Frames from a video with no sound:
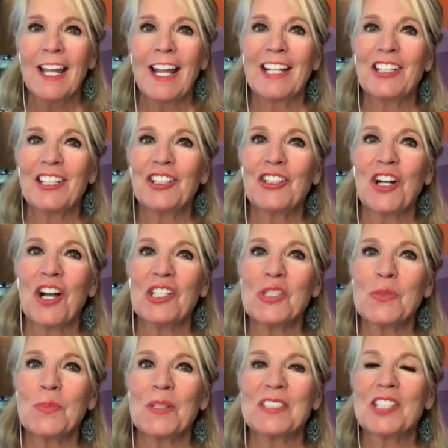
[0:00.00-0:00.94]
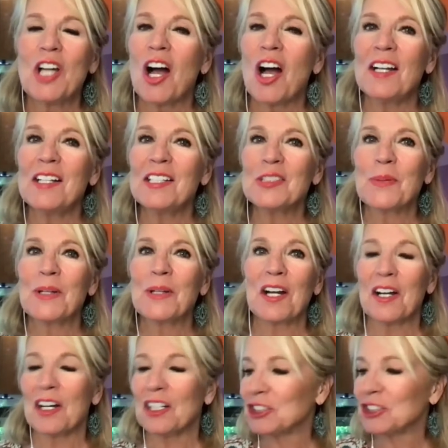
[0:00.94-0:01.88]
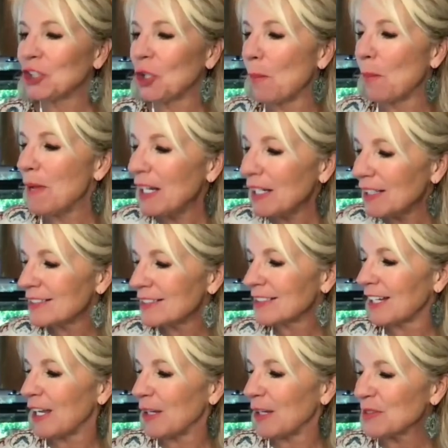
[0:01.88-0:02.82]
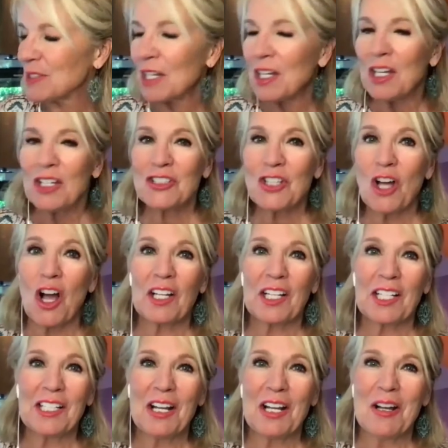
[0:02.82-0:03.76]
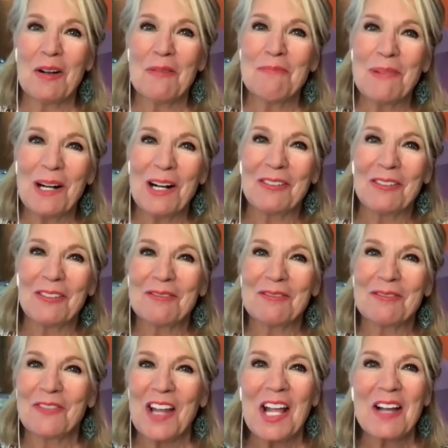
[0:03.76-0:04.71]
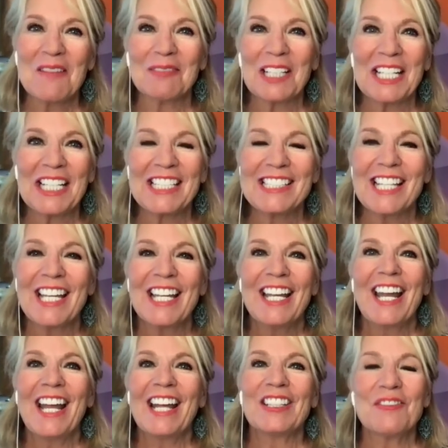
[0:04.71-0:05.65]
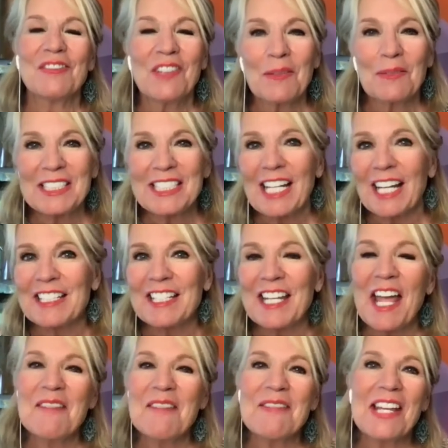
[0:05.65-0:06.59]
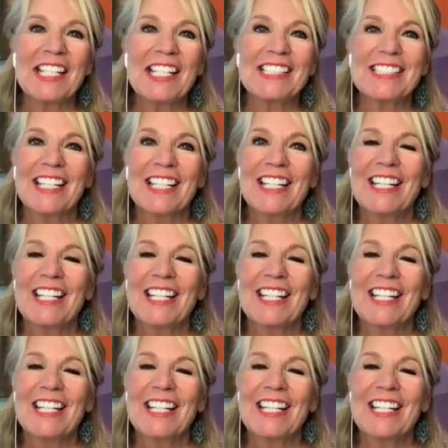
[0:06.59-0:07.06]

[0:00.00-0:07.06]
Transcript: and her husband, Todd, has been on our show many times talking about families and the family dynamics.